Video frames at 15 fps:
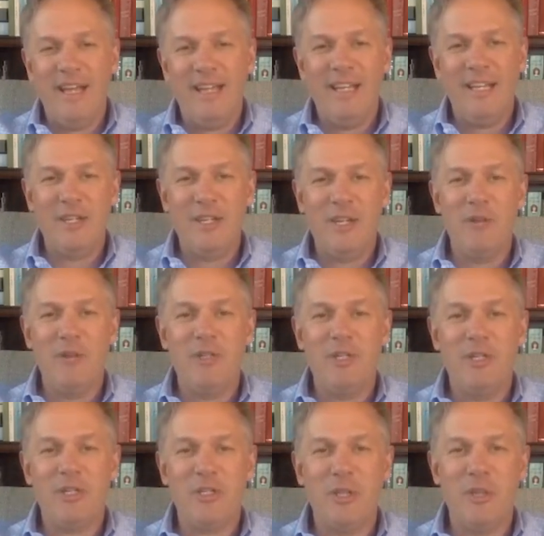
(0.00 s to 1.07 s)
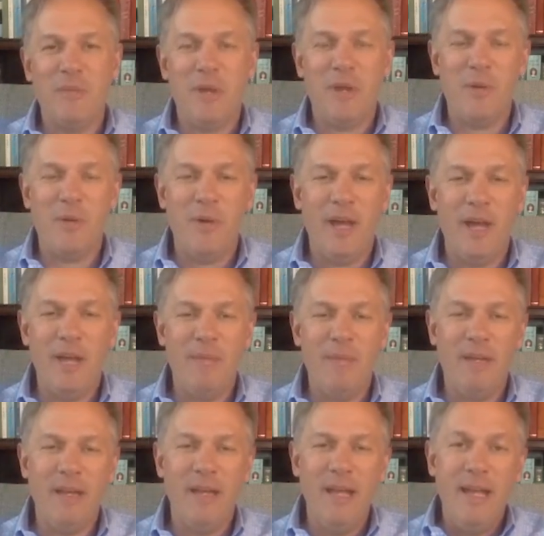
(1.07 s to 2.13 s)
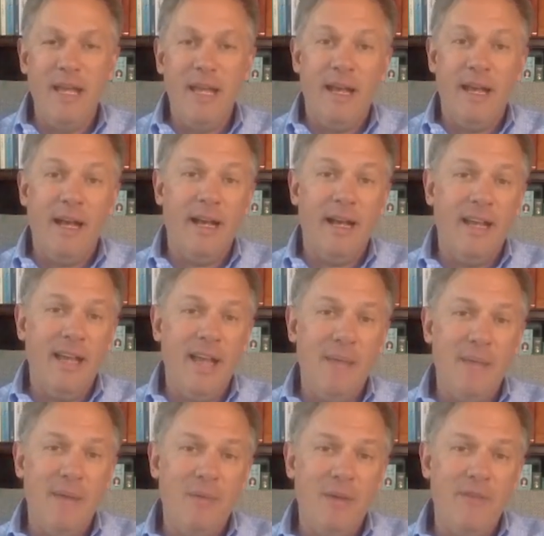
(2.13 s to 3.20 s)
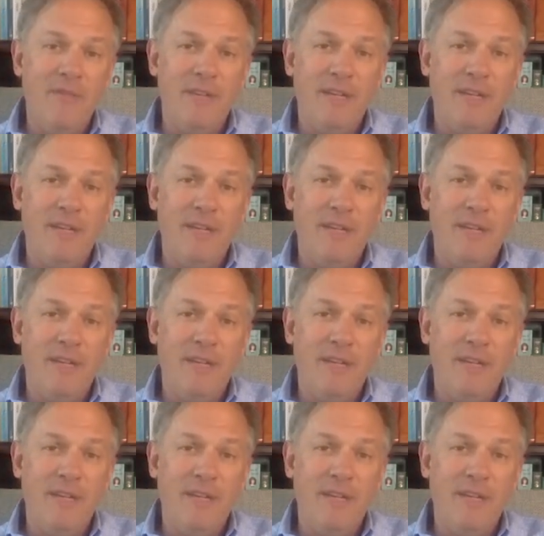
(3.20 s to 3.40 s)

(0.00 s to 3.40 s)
get to know Jesus in a better way. But, yeah, I mean, we